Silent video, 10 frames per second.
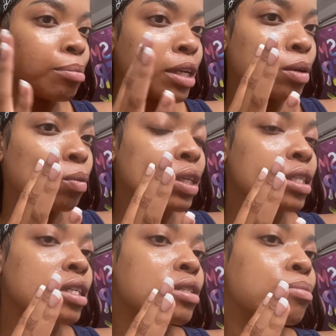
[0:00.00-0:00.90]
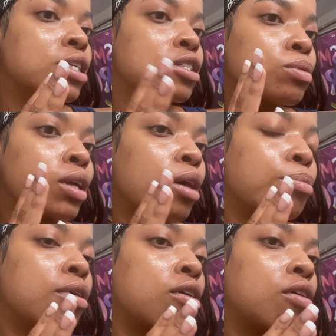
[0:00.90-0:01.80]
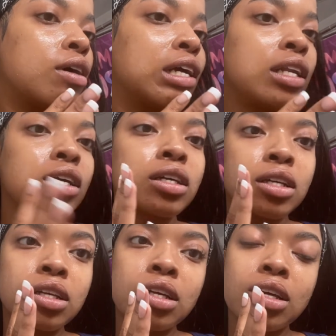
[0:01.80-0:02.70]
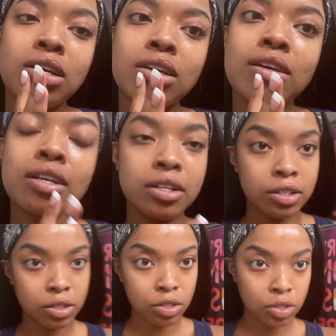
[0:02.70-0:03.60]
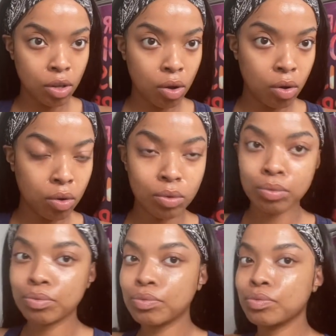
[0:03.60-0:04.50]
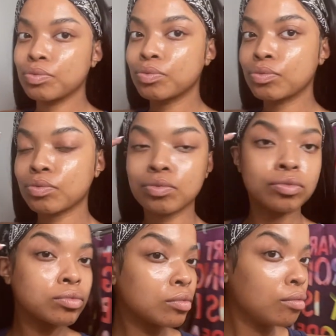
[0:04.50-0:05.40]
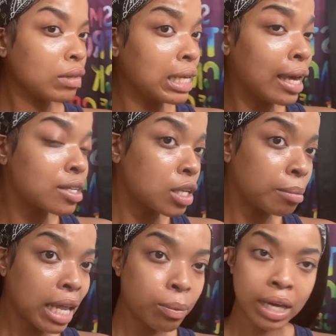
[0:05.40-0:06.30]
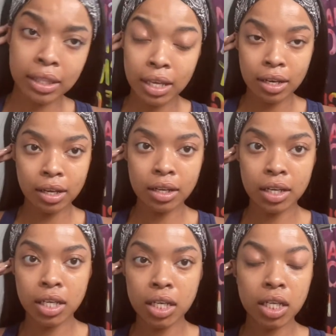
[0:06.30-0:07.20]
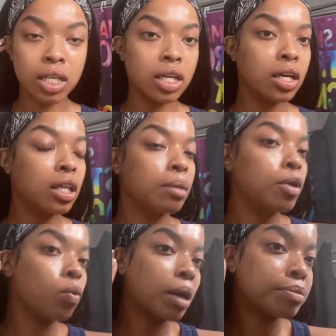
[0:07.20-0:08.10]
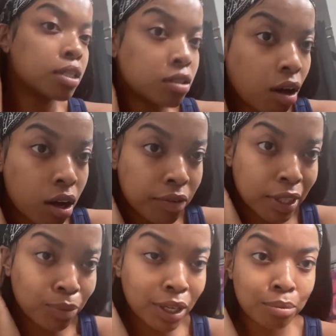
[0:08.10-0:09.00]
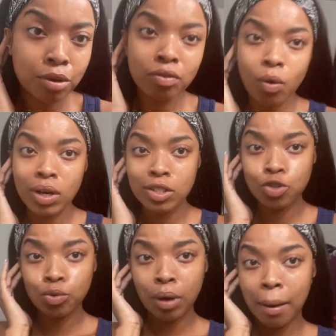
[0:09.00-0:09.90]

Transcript: but it wasn't as much as what I put on. So yes, I'm glad we got that done. Let me wipe this off and then we can move on to